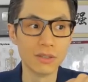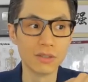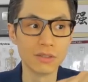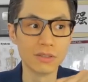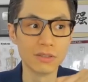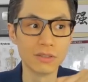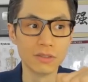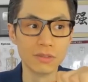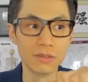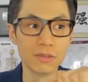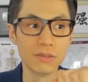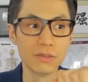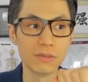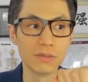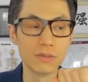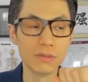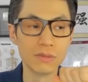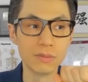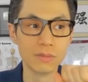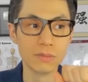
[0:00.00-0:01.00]
or to,
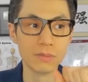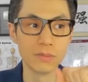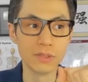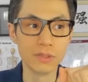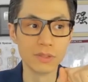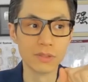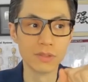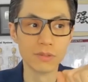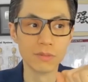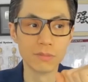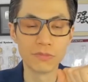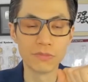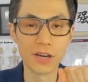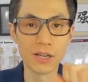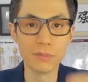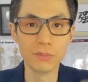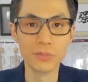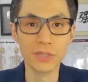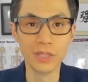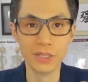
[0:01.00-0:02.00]
you know,
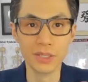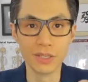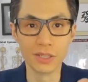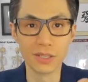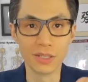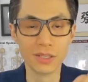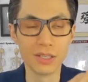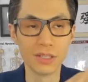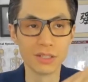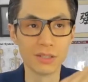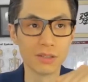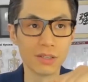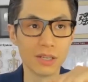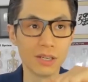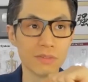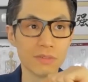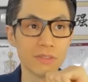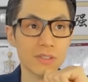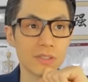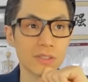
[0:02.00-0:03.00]
find meaning in your
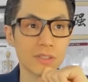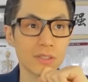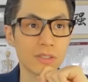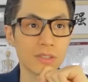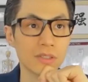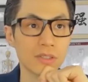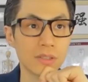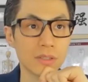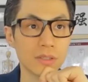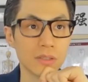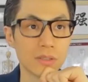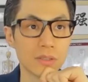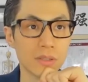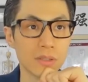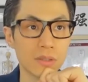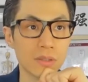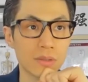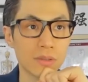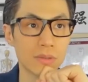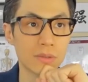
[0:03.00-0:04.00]
life.
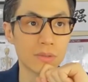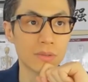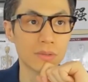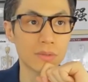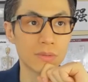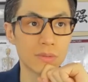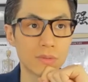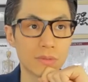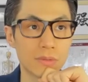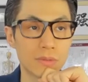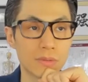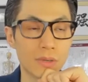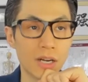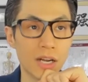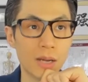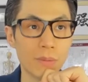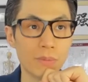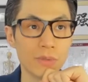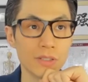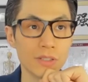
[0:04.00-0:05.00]
So what
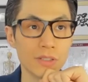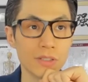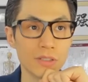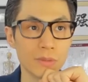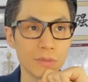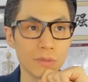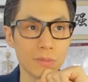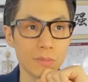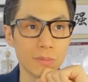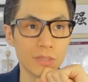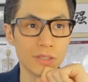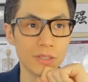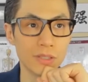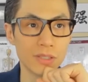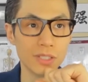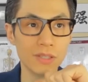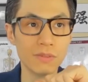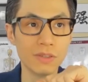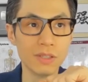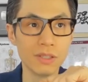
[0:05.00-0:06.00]
happened to me is,
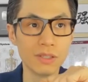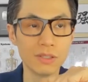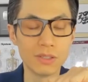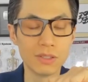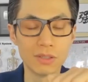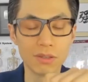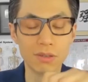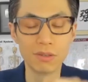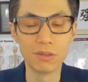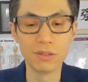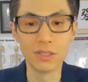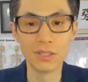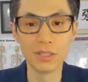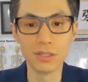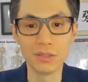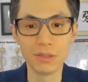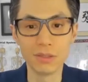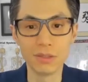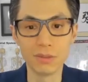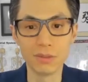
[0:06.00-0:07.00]
even though
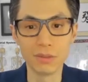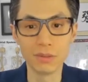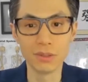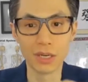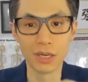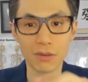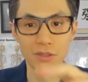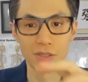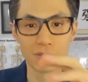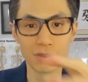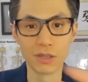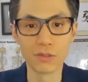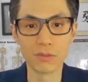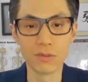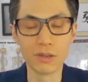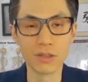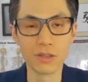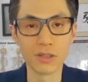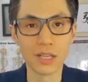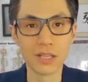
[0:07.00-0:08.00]
I was going
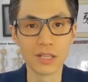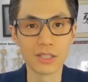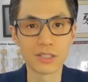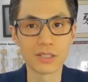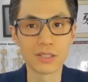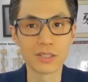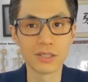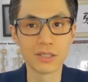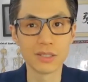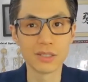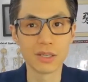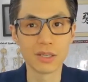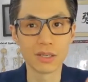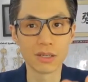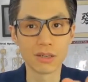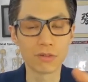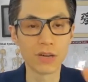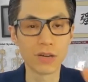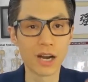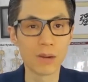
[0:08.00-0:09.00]
through all that
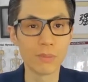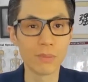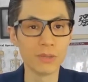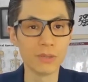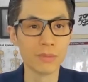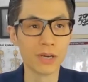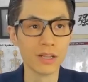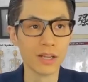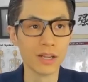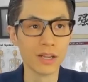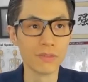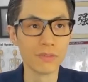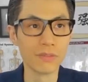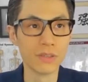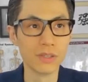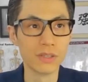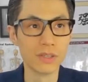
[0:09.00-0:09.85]
crap in my life,